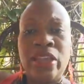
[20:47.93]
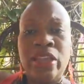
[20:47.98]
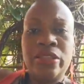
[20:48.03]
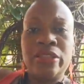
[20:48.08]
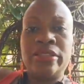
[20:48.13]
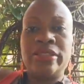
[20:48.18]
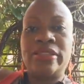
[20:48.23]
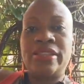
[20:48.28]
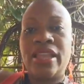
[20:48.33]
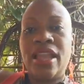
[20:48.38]

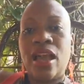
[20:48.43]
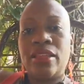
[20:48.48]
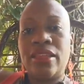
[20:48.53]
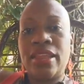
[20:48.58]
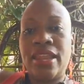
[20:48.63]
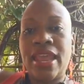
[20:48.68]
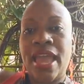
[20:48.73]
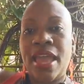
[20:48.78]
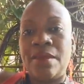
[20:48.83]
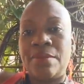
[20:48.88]
You see how
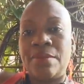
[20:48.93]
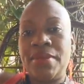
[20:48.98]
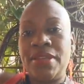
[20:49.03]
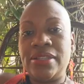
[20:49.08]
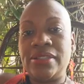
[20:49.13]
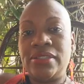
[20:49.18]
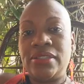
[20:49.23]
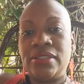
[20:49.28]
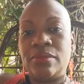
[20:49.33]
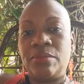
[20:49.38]
that
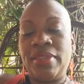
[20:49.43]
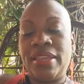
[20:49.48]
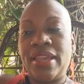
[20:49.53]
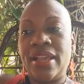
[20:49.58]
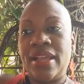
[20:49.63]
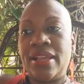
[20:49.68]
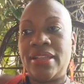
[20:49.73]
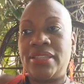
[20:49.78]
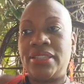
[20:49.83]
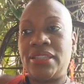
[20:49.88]
happens?
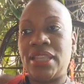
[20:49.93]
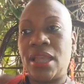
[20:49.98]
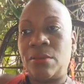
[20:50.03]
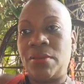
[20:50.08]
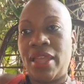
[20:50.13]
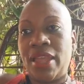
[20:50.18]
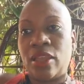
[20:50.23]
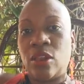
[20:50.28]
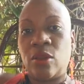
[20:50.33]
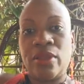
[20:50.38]
Because I'm
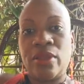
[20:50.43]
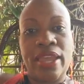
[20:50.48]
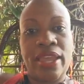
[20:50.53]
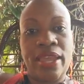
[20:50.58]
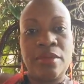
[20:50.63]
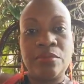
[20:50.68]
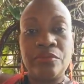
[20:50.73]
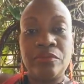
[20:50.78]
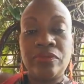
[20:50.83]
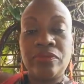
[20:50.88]
like, okay.